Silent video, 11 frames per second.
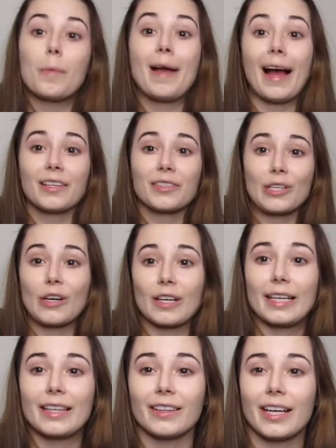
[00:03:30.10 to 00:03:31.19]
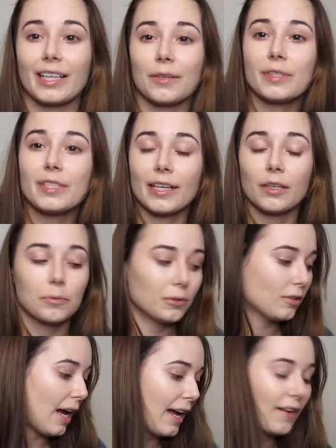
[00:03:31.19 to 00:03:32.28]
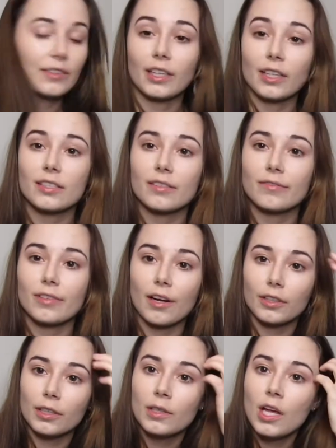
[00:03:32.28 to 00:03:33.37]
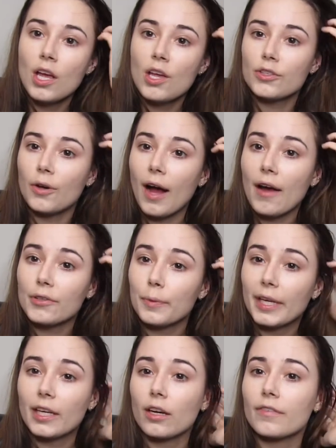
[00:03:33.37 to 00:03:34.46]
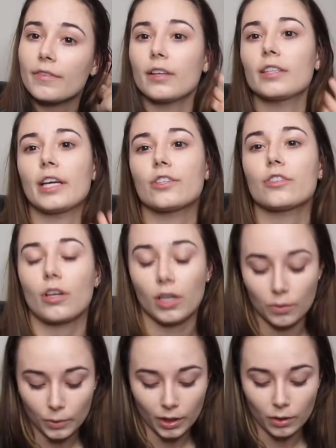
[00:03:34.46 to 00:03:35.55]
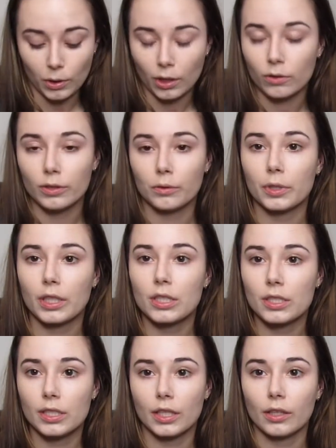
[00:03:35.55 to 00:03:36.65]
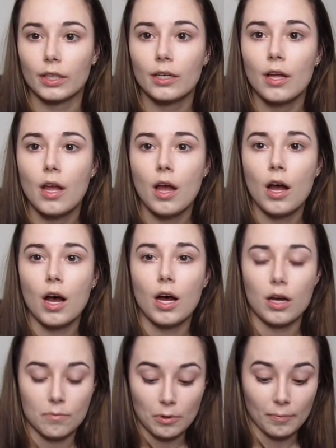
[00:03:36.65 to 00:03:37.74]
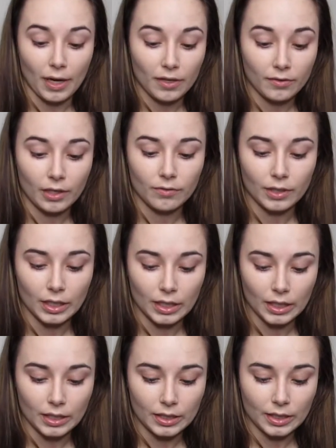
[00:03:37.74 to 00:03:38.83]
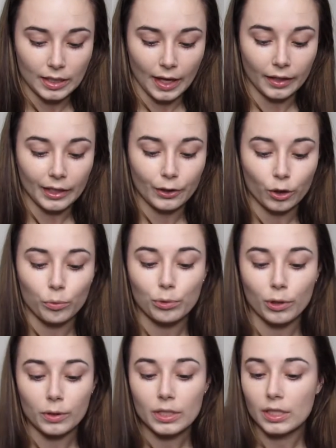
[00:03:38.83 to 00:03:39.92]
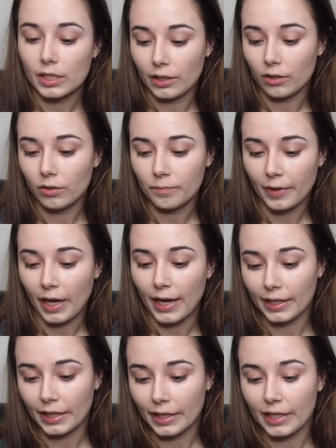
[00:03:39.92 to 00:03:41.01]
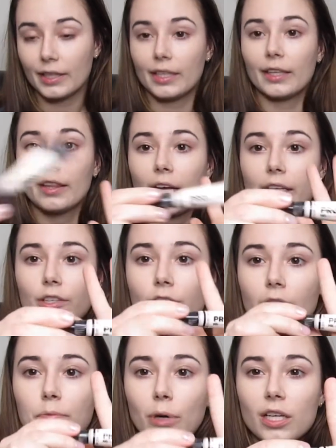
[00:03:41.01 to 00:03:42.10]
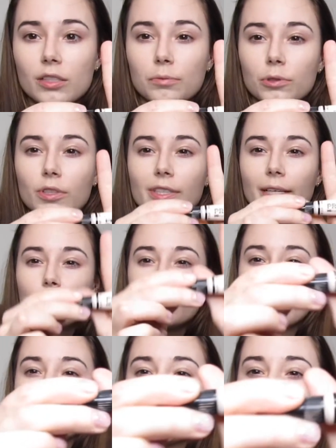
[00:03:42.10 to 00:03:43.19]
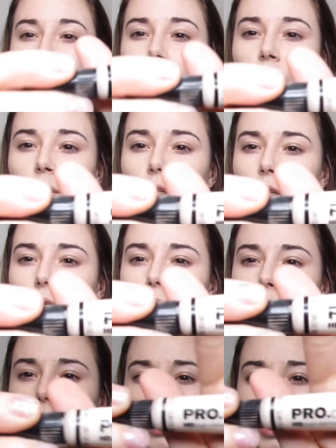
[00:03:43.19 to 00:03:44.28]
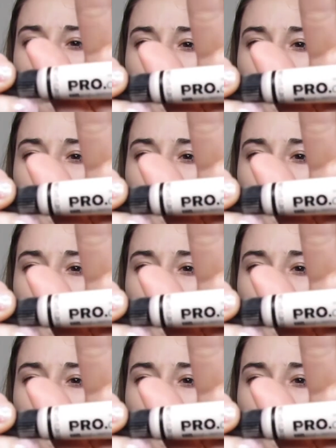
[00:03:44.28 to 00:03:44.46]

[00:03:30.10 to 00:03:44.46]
back. Sorry, the lighting was terrible. I haven't done this in forever. So after we get our foundation on, we're gonna wanna go in with concealer. My favorite is the LA Girl Pro Conceal. I get it in the lightest shade possible because I really, really